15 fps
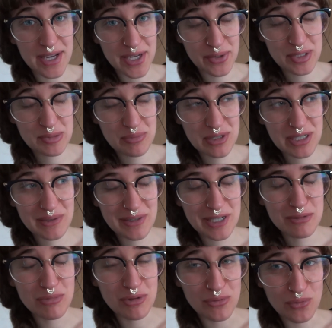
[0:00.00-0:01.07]
I know it's pretty
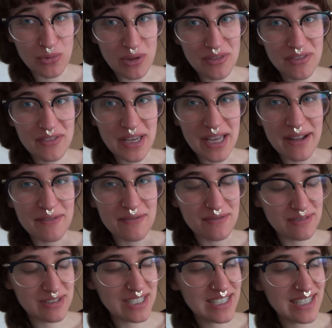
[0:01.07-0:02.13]
weird, but one thing I
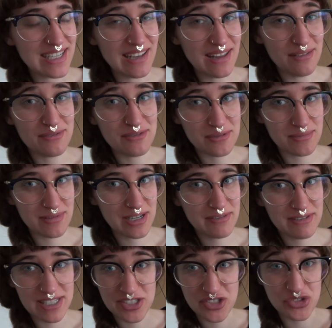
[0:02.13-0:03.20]
really love for
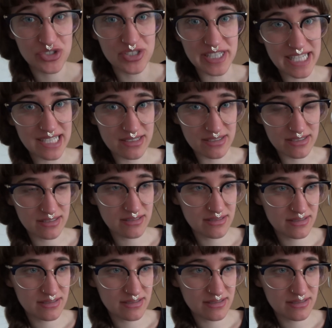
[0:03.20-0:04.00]
breakfast is just dinner.